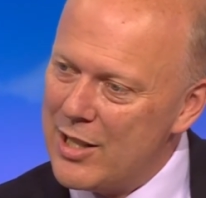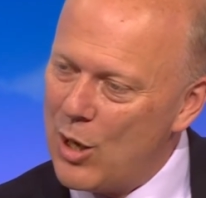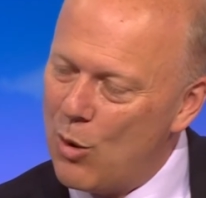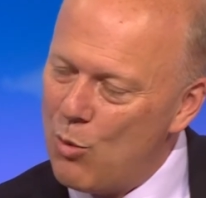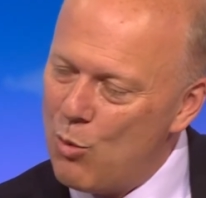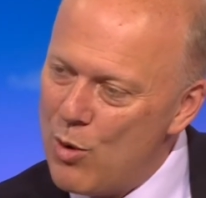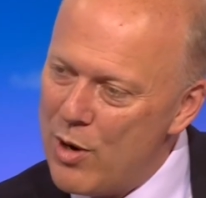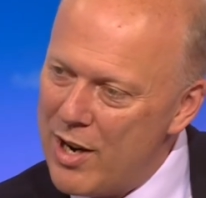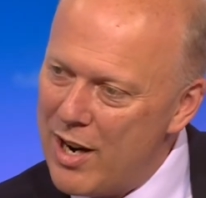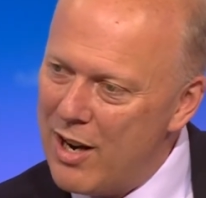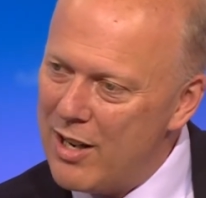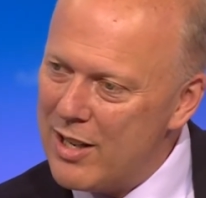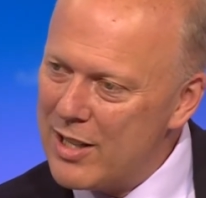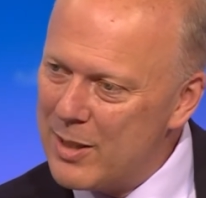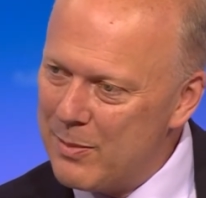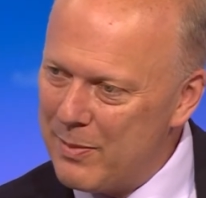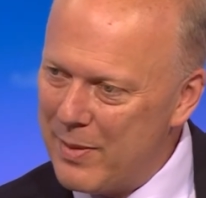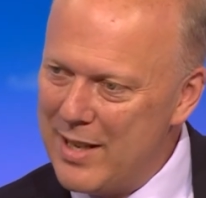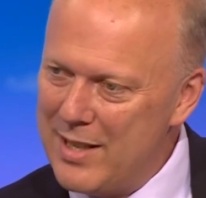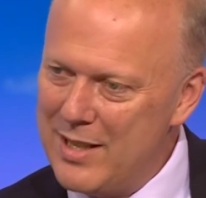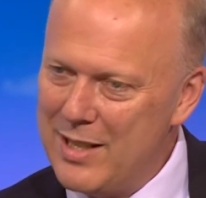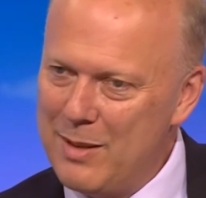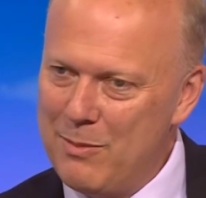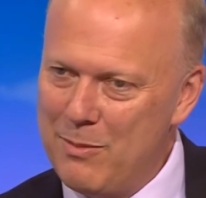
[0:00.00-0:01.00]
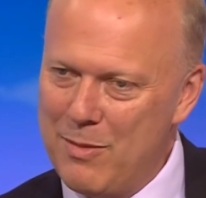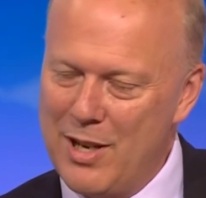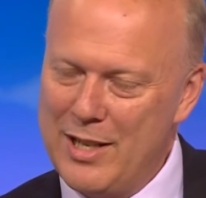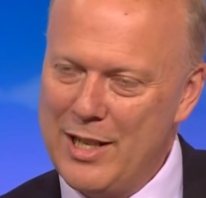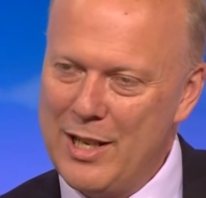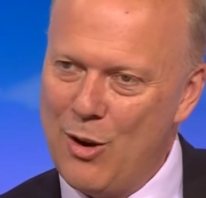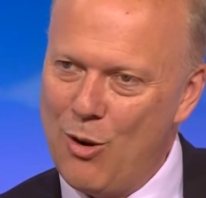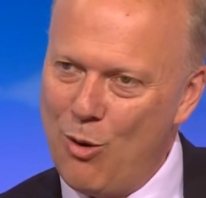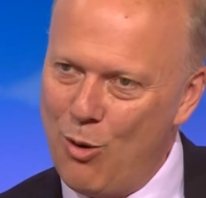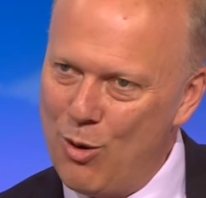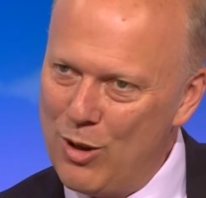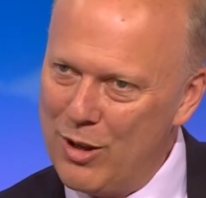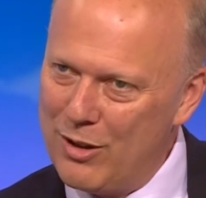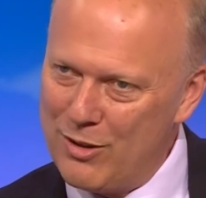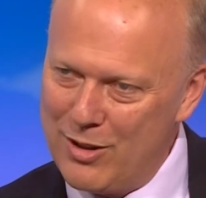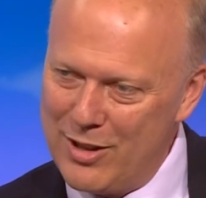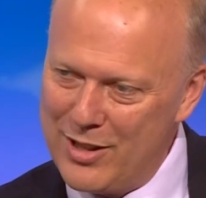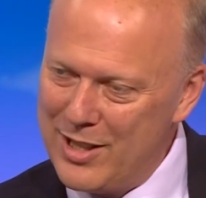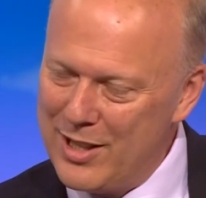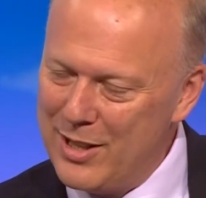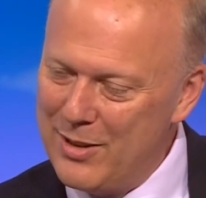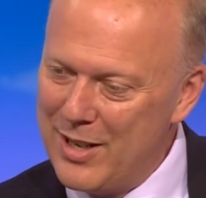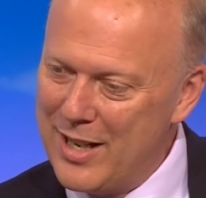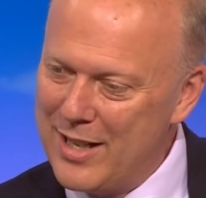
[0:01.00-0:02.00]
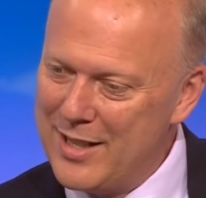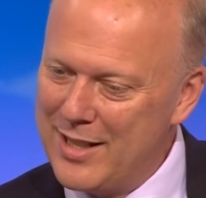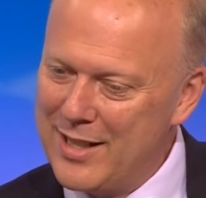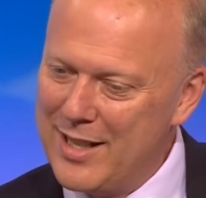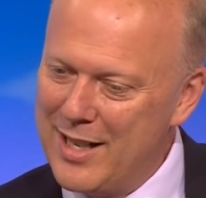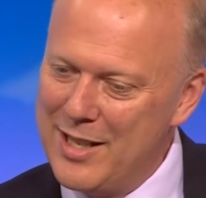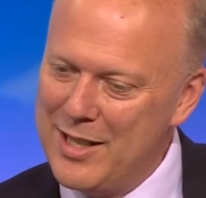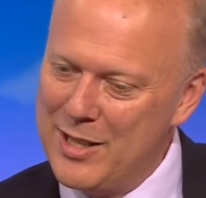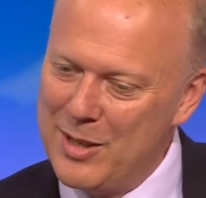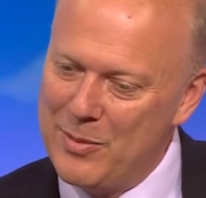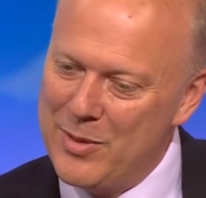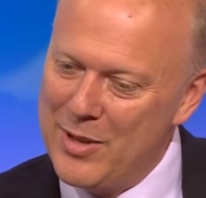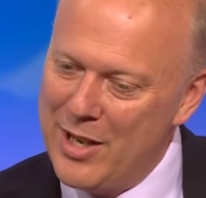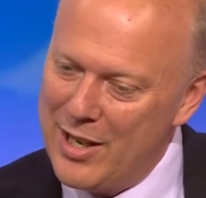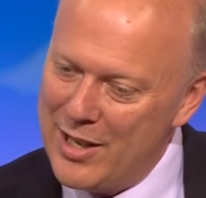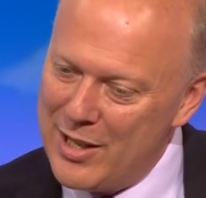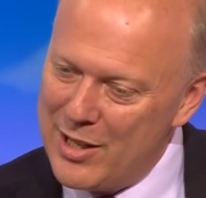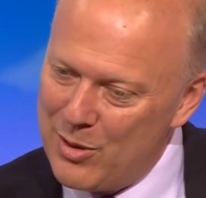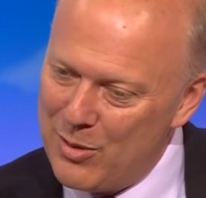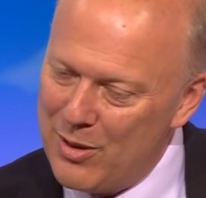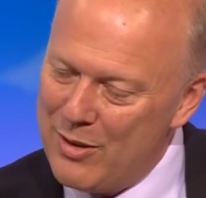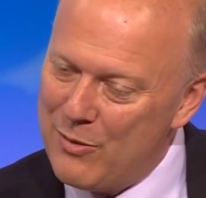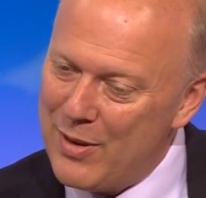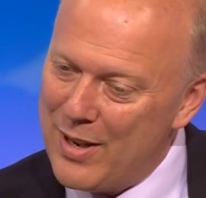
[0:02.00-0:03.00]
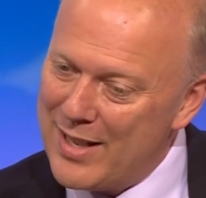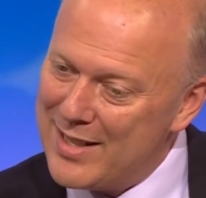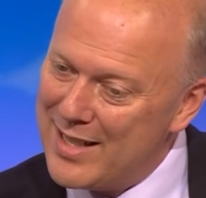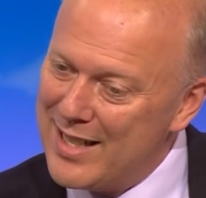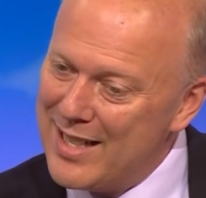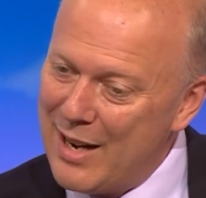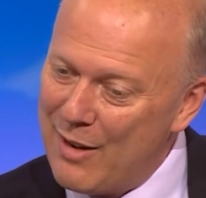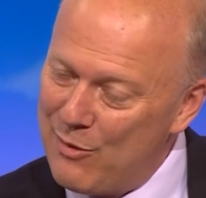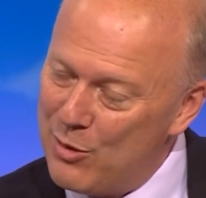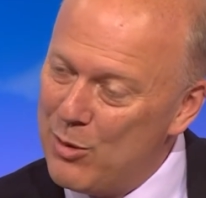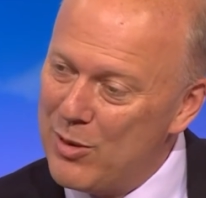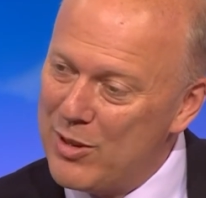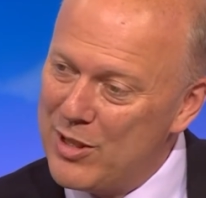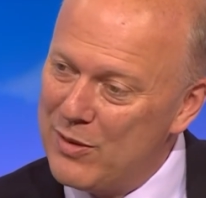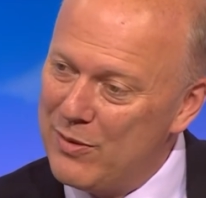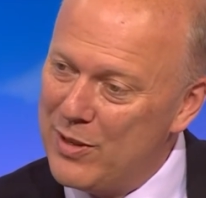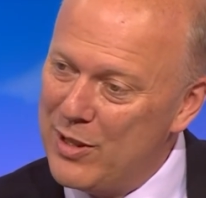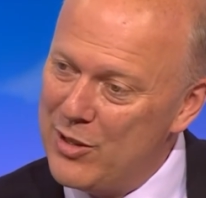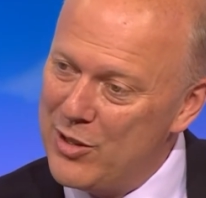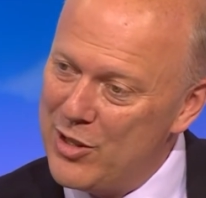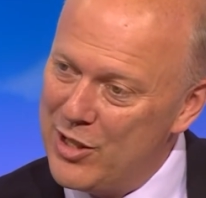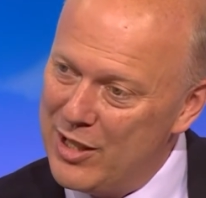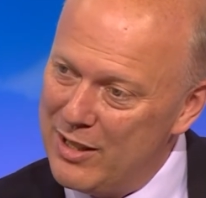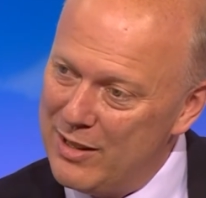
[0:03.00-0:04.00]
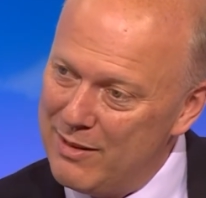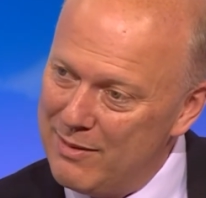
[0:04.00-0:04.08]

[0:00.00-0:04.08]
So we are spending money all across the United Kingdom to invest in everyone's future.